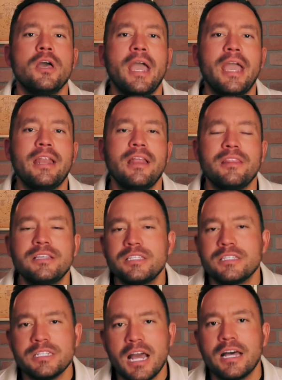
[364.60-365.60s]
and this
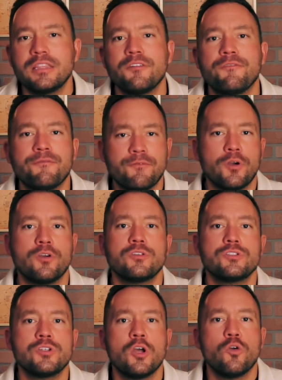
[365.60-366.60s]
is not the
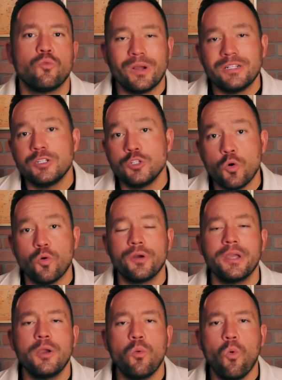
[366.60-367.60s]
first
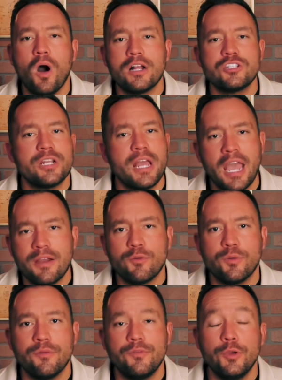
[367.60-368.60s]
Rentadori watch that I ever
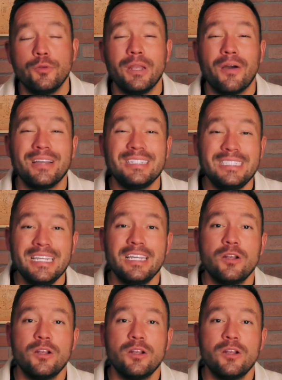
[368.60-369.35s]
reviewed. Now, I did